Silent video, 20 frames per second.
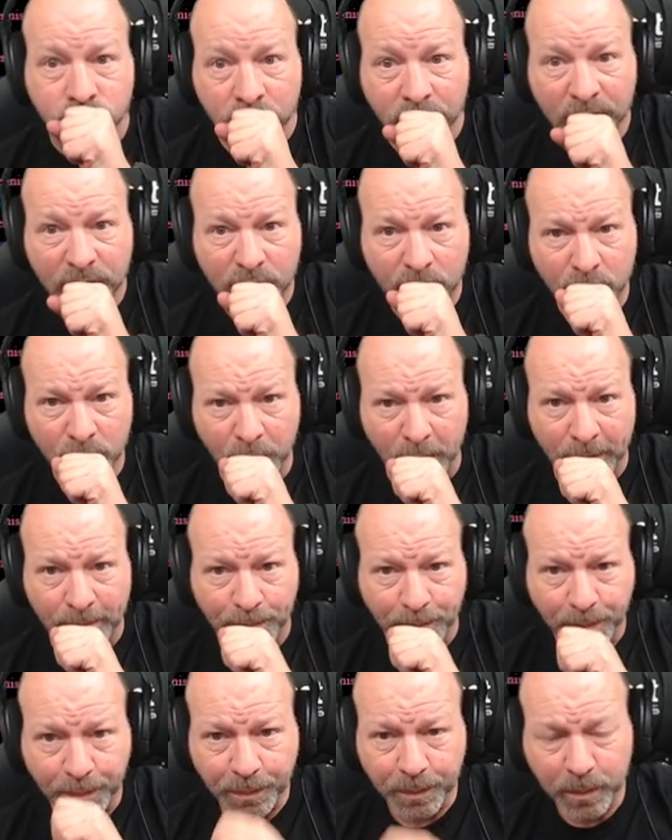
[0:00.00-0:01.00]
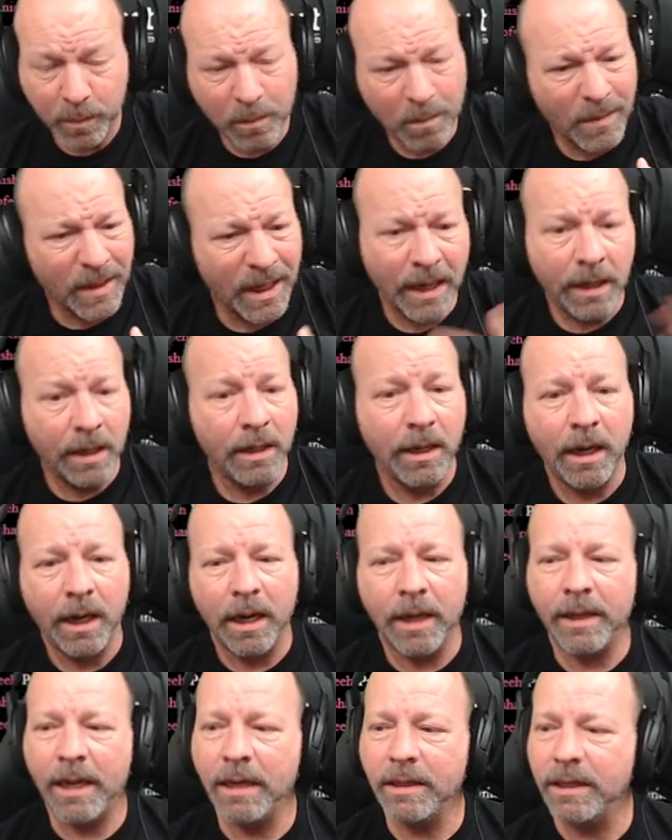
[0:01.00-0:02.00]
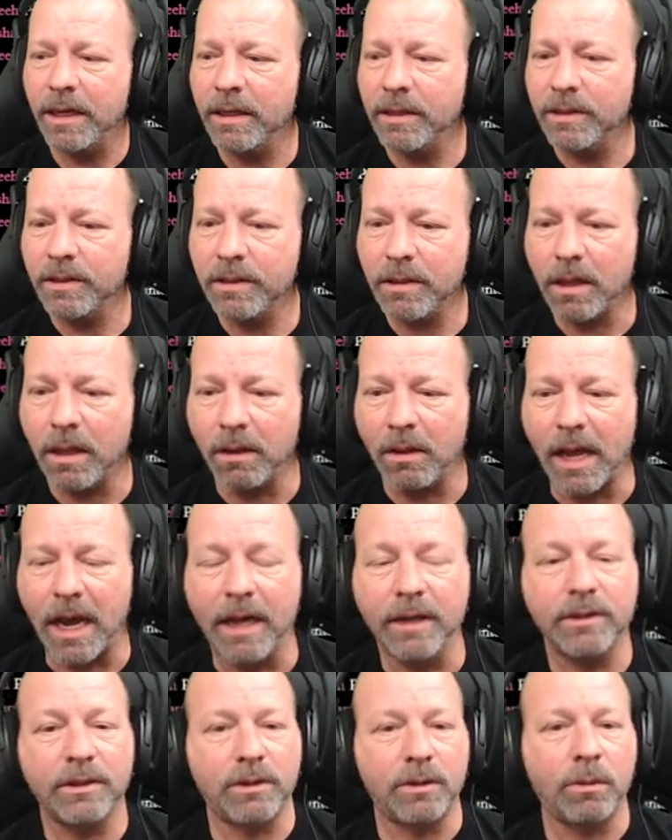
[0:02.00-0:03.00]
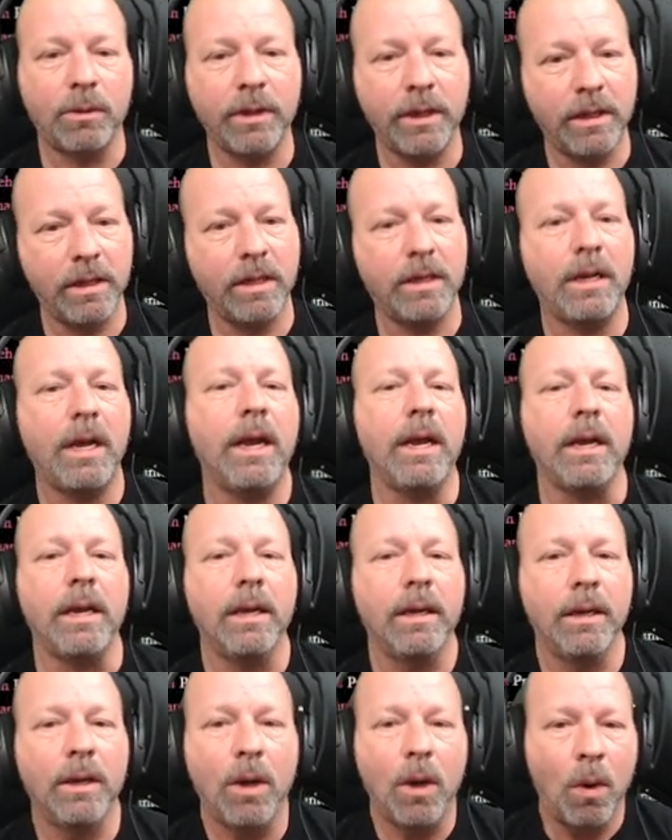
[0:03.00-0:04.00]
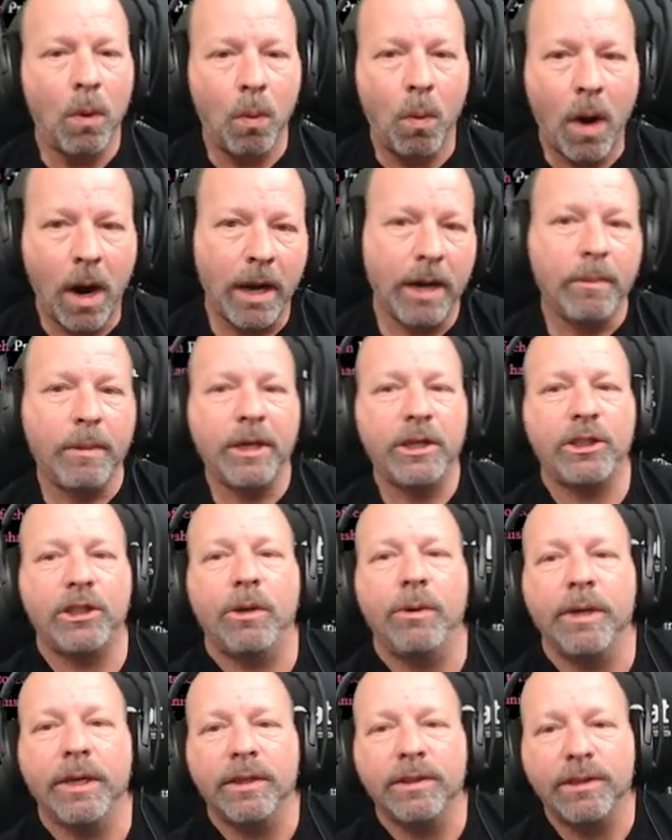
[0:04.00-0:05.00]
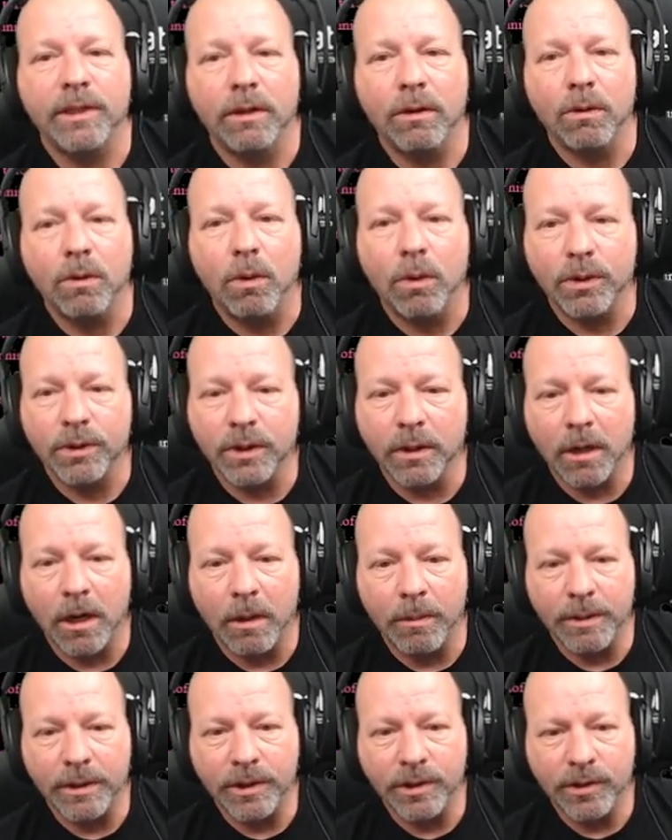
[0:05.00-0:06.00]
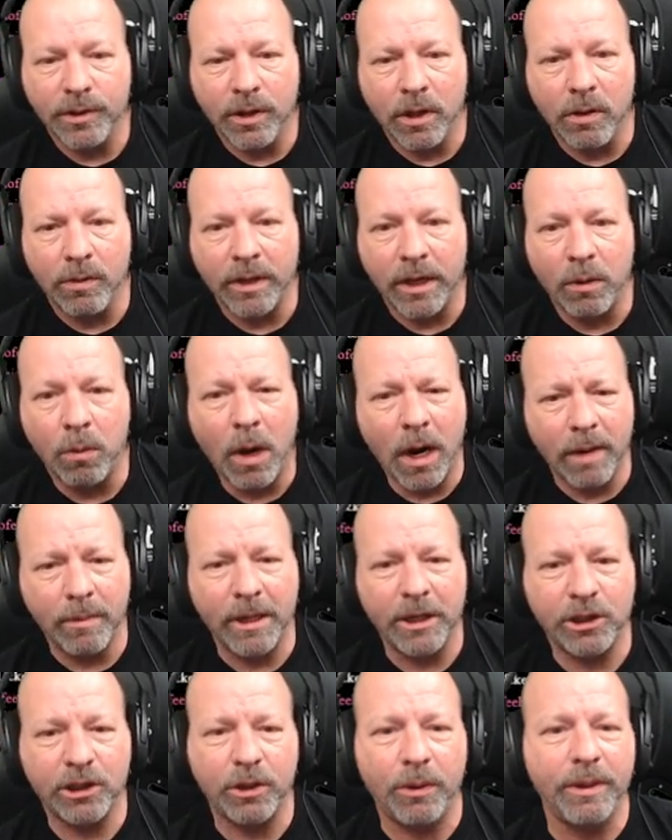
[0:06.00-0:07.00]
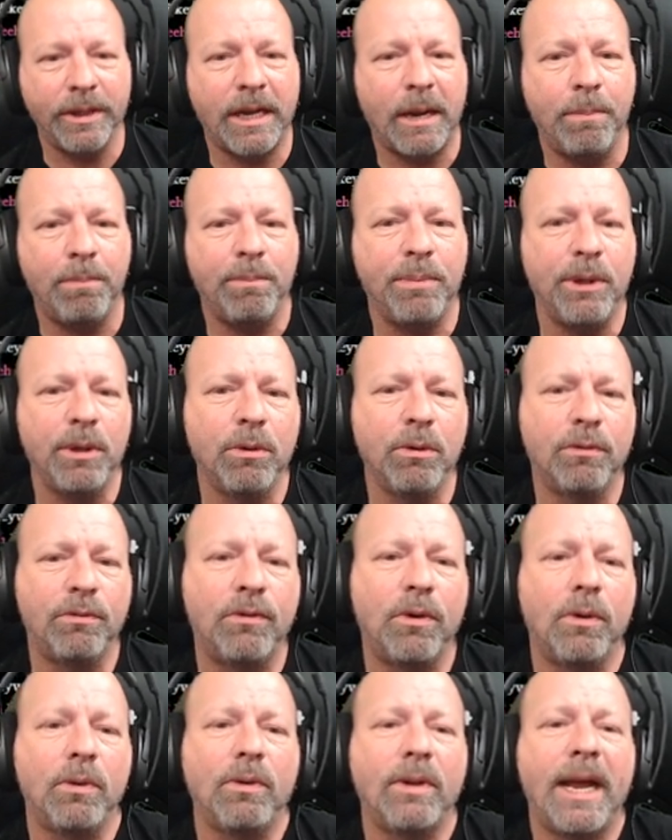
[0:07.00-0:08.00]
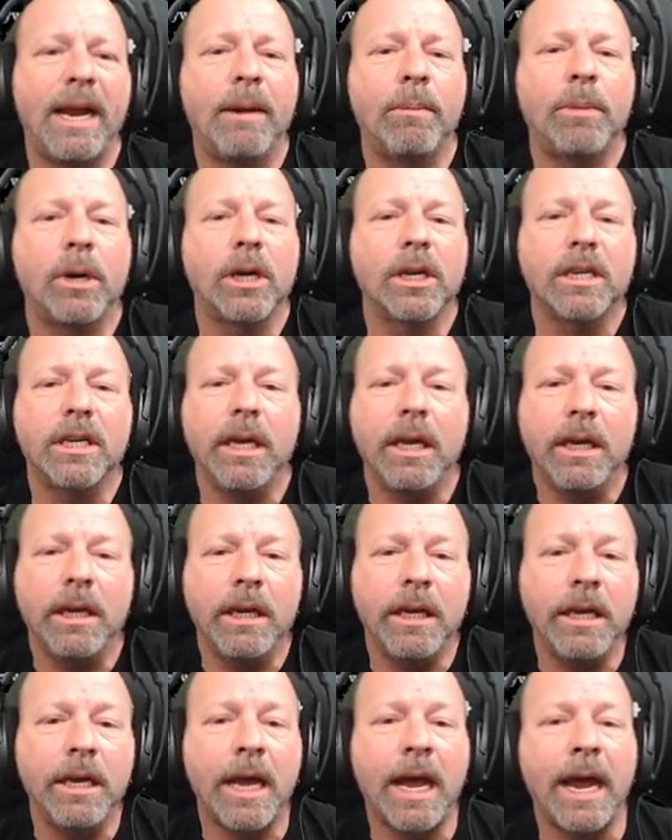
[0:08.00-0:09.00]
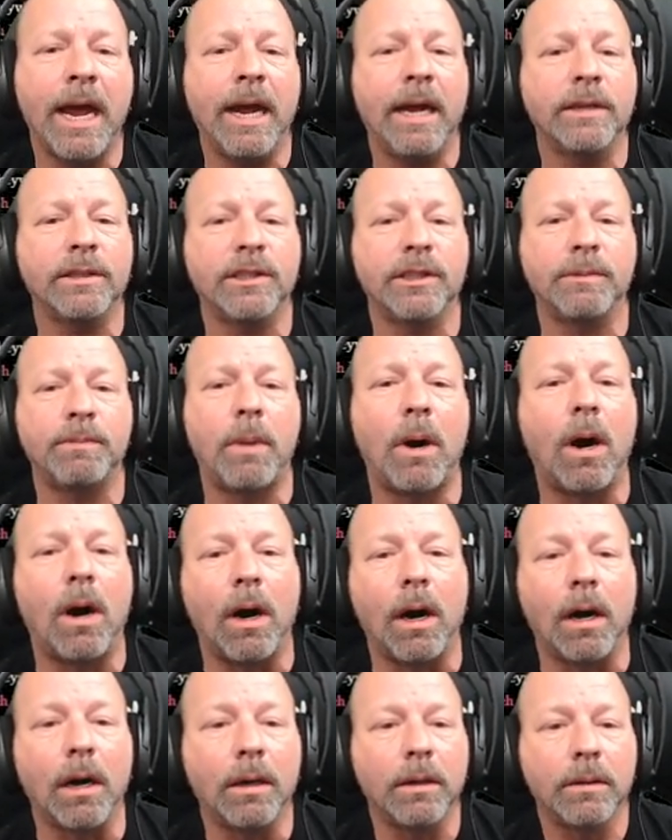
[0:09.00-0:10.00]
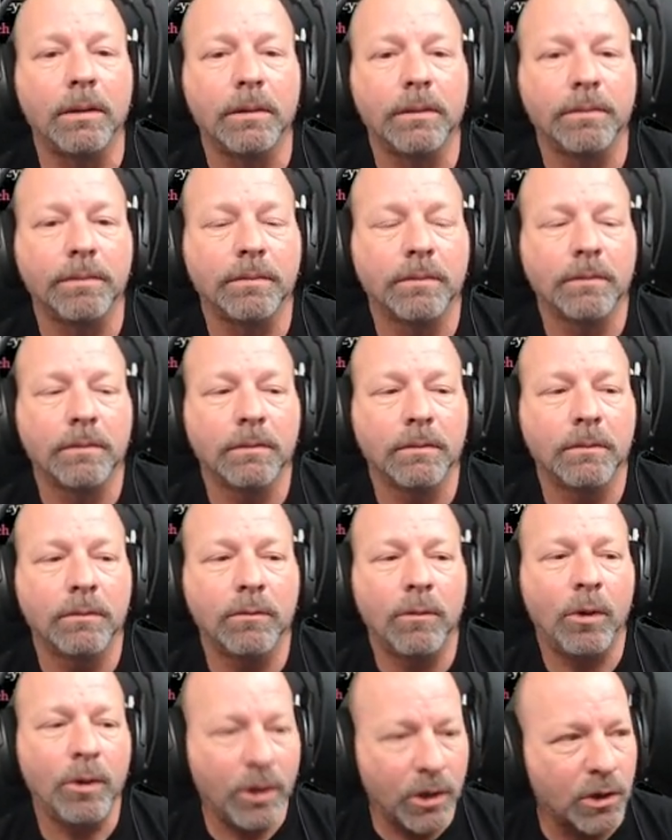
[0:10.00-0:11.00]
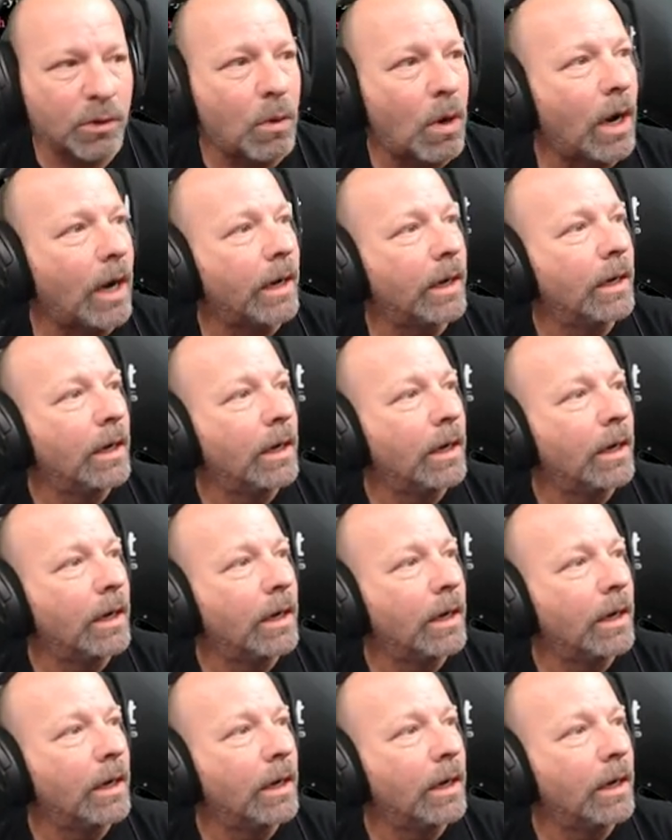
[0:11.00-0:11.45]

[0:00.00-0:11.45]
excuse me. And that takes us to the last story of the day. Why am I showing a Assetto Corsa Competizione? Why am I showing that beautiful Lamborghini at Spa? Well, here's why.